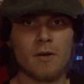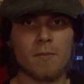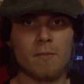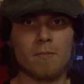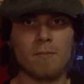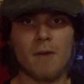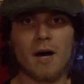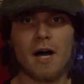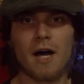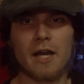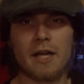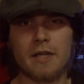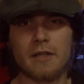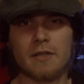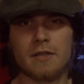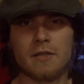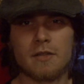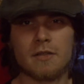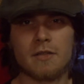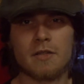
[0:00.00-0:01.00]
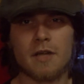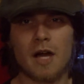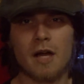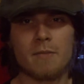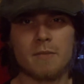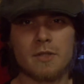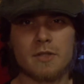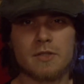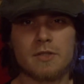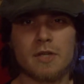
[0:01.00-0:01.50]
mine
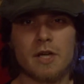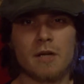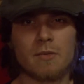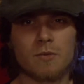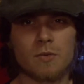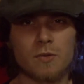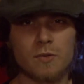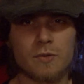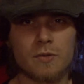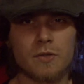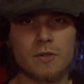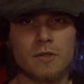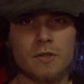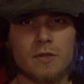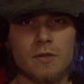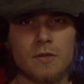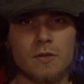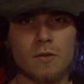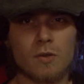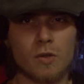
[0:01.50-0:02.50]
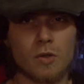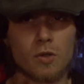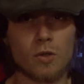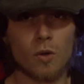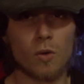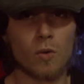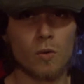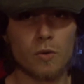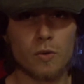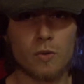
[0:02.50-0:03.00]
diamonds, emerald, or
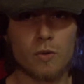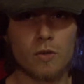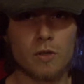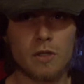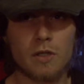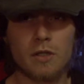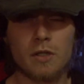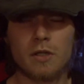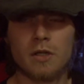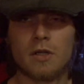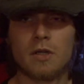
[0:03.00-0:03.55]
gold ore,